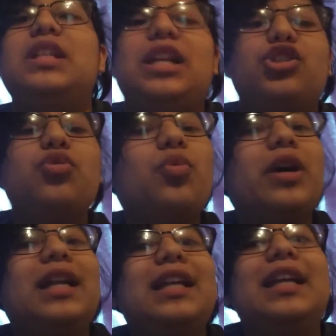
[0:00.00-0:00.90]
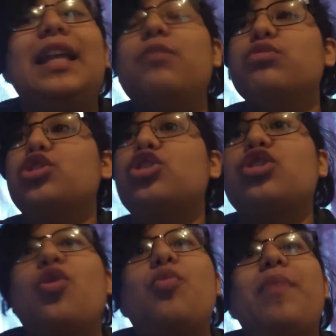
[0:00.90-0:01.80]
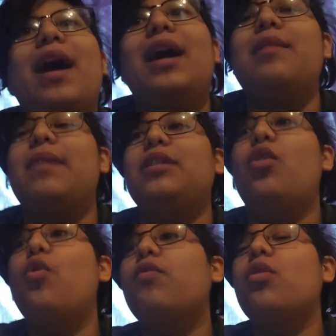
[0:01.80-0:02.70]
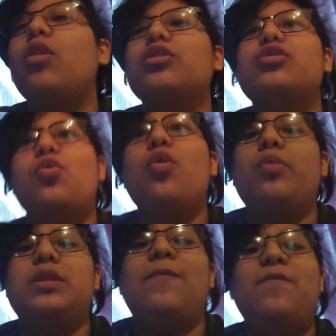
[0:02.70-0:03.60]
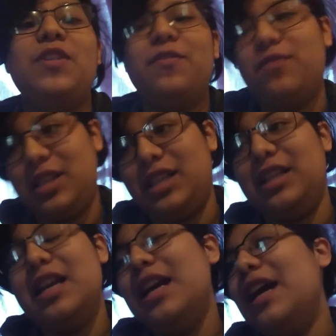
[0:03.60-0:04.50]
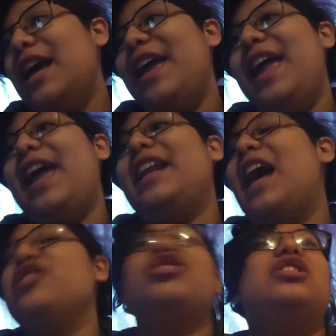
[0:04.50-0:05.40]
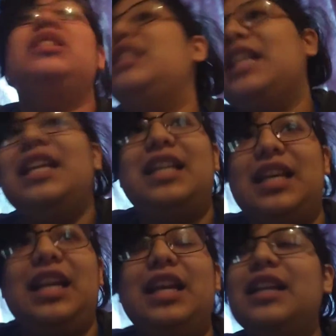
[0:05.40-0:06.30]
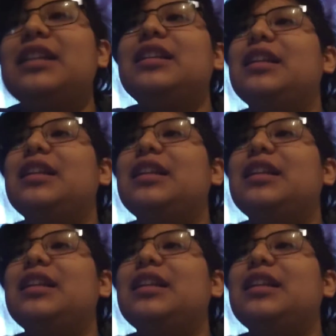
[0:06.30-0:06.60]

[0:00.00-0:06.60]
out of 20, and it was so bad, and my overall score was a 50, and I just didn't get in.